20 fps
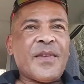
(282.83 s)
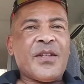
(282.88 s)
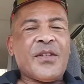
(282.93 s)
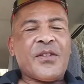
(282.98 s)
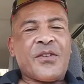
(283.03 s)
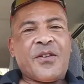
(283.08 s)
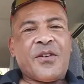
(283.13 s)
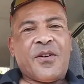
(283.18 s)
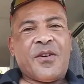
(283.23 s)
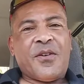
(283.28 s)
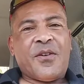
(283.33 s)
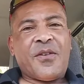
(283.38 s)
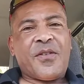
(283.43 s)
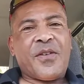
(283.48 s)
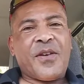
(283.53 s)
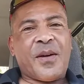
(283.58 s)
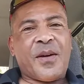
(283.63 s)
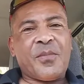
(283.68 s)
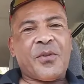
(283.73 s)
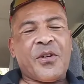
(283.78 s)
So,
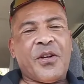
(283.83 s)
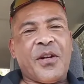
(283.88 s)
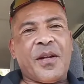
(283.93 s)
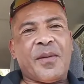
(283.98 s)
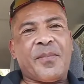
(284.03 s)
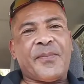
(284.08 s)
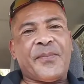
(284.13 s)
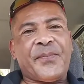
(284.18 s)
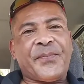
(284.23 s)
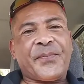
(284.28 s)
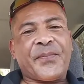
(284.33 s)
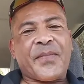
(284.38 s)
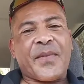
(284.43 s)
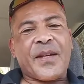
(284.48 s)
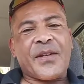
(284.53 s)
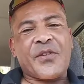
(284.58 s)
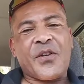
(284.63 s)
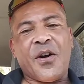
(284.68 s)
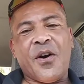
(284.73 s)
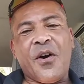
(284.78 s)
I'm good.
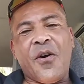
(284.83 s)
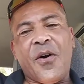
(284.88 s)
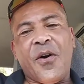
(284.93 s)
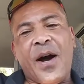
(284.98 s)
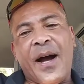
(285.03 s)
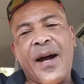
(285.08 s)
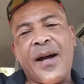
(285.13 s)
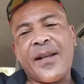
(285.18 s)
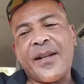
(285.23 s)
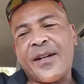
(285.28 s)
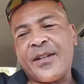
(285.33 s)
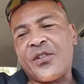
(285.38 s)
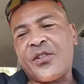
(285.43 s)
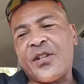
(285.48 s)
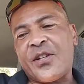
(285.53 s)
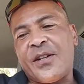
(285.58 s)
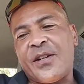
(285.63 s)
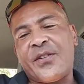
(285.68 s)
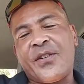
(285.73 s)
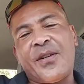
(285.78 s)
So, I'd like to
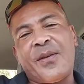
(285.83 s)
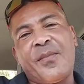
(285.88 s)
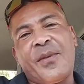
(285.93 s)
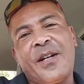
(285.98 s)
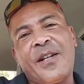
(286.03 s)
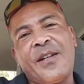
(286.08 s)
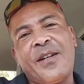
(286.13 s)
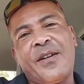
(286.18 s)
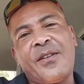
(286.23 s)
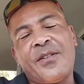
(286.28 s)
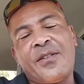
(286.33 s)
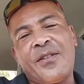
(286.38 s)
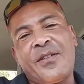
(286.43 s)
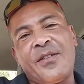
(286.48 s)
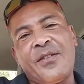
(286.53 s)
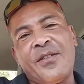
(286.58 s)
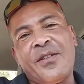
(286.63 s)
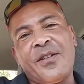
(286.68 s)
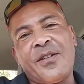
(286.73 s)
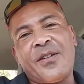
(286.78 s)
challenge anybody else to
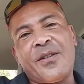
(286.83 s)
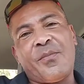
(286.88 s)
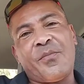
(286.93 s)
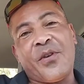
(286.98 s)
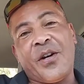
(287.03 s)
do this.